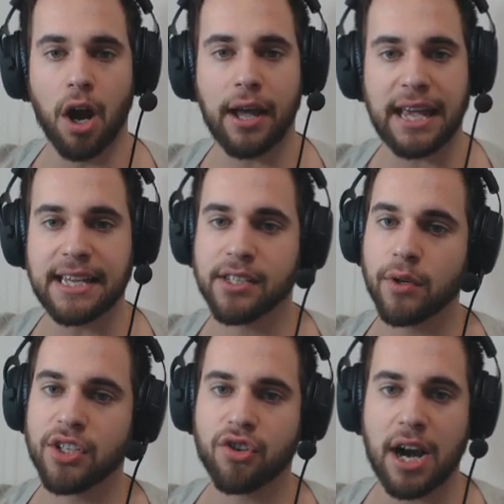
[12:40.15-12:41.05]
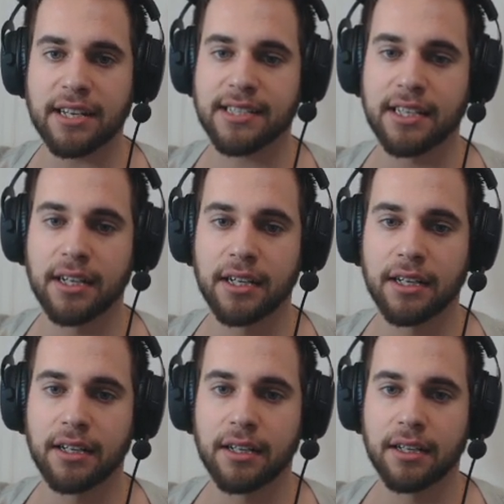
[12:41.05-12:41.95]
Okay, he's going to try to
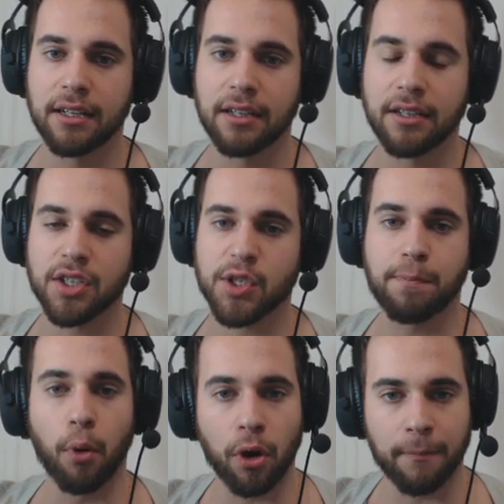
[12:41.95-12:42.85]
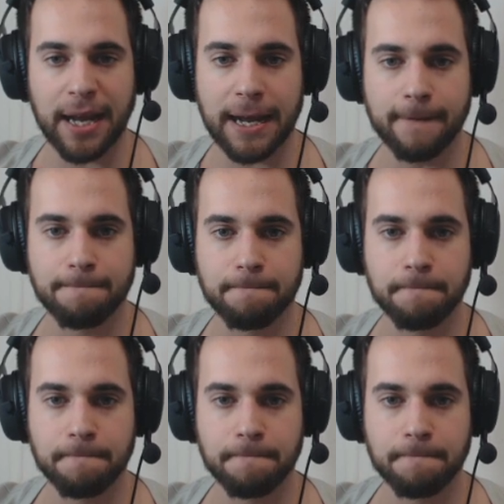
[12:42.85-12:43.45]
Spore me.